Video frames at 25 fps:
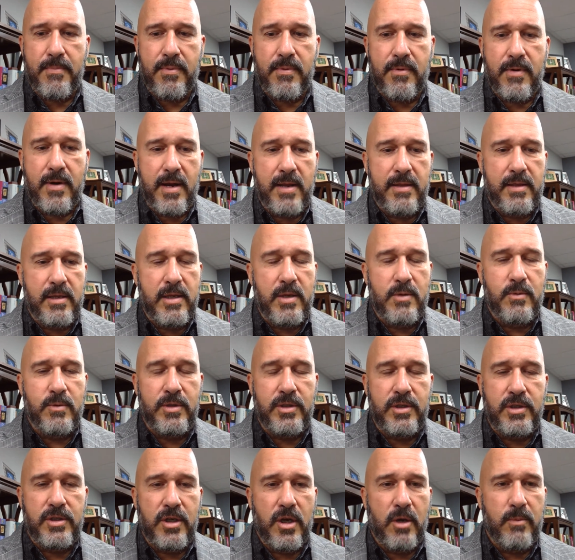pray that you would
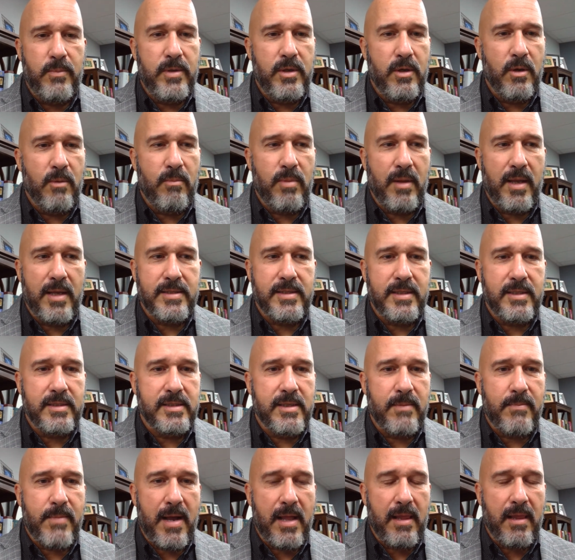show me your
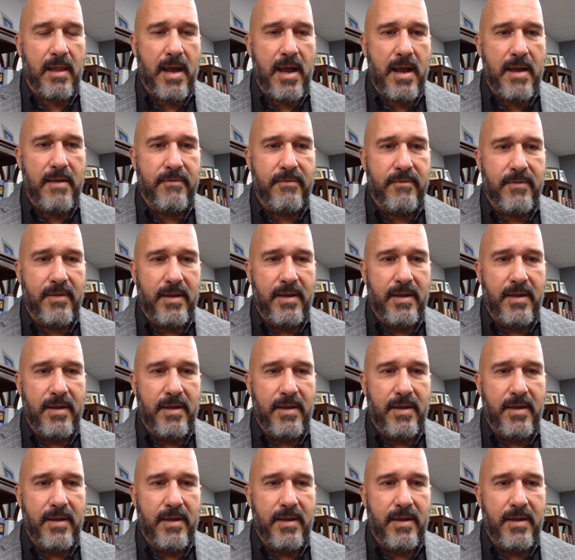blessings in my life.